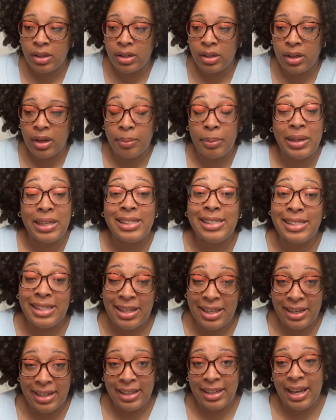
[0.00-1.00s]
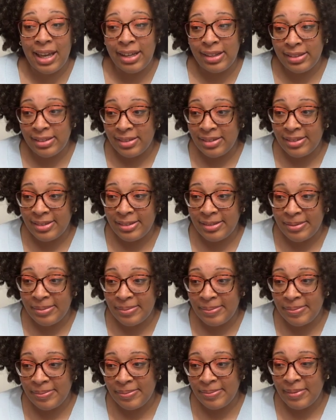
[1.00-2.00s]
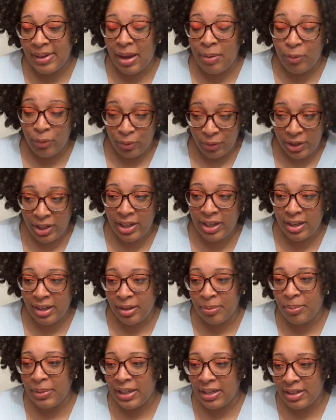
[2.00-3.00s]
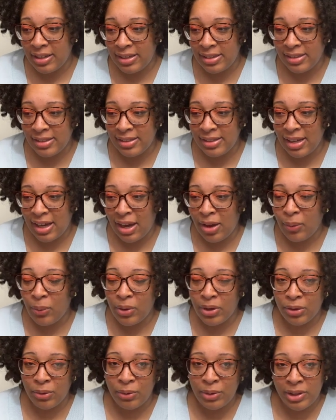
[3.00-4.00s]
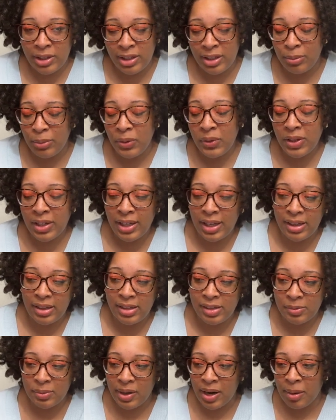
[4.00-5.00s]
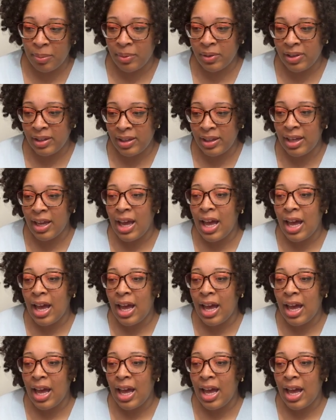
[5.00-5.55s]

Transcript: I'm going to say that again. I'm reading it because I want to really communicate this properly.